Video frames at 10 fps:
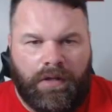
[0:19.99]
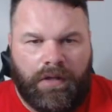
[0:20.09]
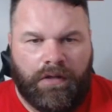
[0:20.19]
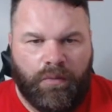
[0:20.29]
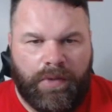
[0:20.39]

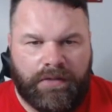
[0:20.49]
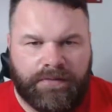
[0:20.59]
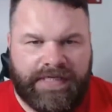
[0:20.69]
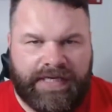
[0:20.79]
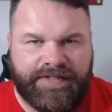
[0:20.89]
Hello and
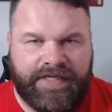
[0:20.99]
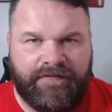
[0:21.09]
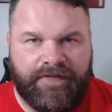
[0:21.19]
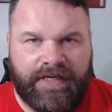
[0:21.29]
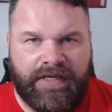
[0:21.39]
welcome to Tykes
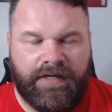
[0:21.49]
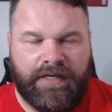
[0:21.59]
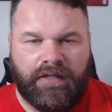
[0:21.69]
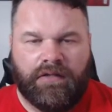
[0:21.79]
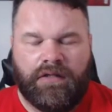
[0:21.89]
TV,
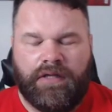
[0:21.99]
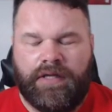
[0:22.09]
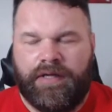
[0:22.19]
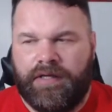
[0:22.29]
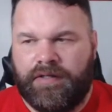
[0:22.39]
Neil.
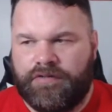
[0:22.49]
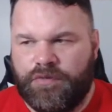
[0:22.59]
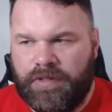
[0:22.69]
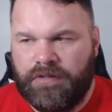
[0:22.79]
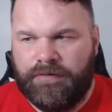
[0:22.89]

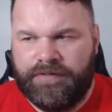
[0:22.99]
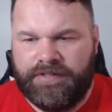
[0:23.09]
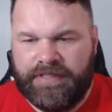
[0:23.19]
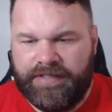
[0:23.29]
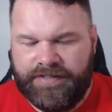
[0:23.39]
Just welcome you to
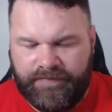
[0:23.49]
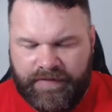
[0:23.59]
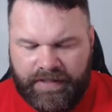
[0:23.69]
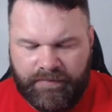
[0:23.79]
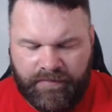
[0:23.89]
Tykes
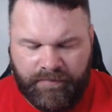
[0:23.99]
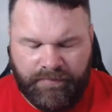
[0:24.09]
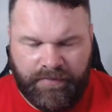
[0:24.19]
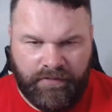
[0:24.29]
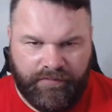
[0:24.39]
TV.
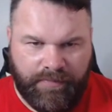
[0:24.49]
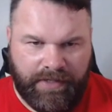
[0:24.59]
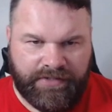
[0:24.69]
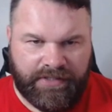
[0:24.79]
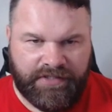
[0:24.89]
Another
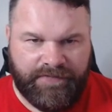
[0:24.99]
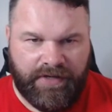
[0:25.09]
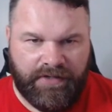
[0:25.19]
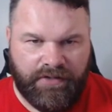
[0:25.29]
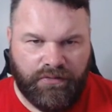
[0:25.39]
bit of
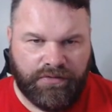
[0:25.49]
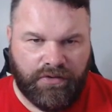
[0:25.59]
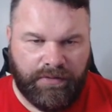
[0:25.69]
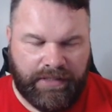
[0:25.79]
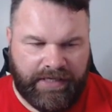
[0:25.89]
transfer news. I
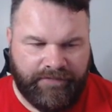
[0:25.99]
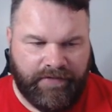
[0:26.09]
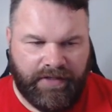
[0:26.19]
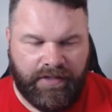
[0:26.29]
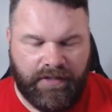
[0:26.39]
hope you like
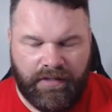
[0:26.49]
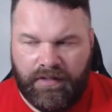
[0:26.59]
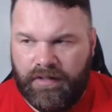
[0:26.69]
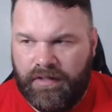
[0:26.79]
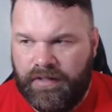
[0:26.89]
the
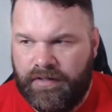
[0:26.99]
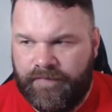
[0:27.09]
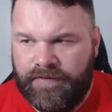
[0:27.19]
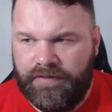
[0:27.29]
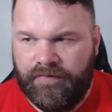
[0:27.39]

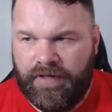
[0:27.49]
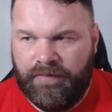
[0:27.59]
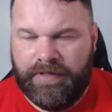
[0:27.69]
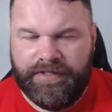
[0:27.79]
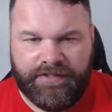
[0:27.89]
video that I
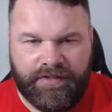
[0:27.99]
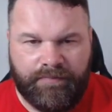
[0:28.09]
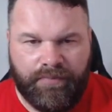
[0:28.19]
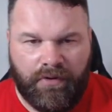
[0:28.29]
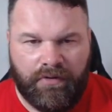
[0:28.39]
managed to
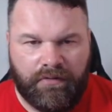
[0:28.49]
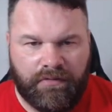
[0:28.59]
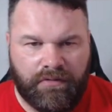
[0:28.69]
put on